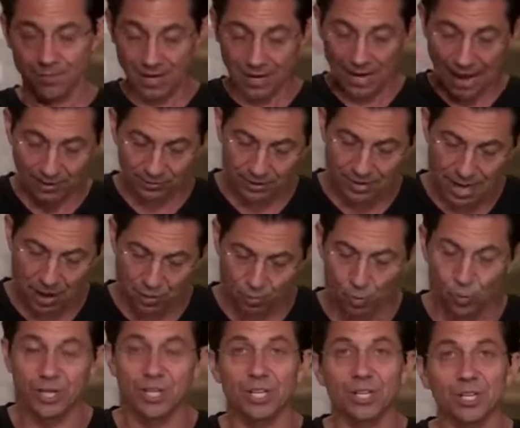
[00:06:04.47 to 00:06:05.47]
Then after that,
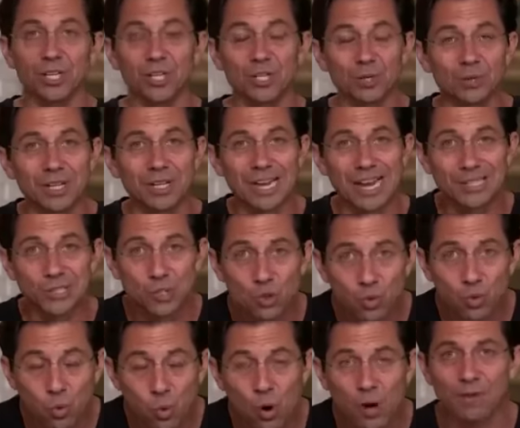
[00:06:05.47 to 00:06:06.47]
what are you going to do in the next
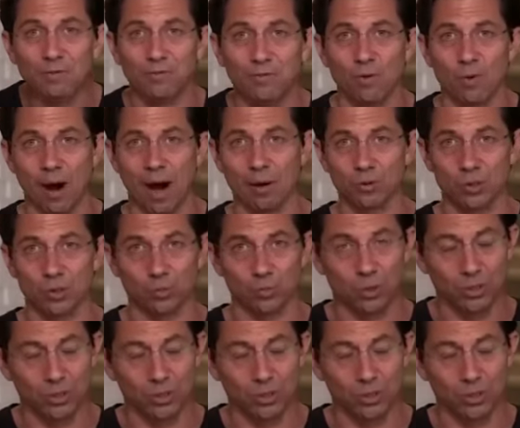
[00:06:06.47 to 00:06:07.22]
24 hours?